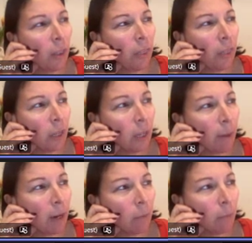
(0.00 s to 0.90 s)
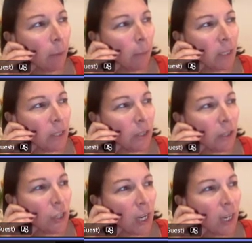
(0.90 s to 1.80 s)
think about and pop into the
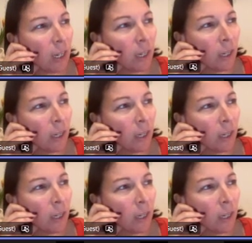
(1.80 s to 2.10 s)
chat.